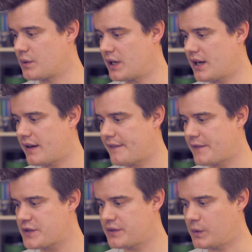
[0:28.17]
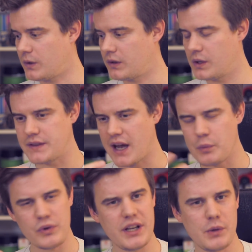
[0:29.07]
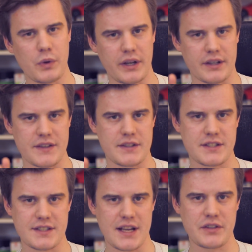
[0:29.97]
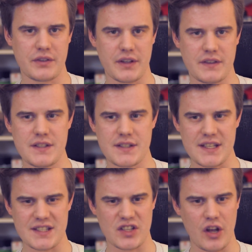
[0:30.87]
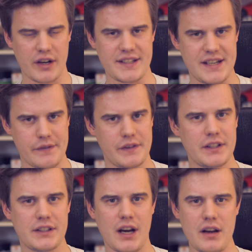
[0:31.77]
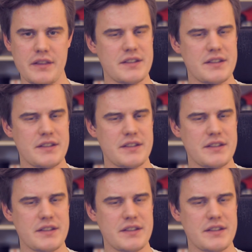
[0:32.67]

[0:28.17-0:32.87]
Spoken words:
So first of all, I really want to state you that this is not a definite guide.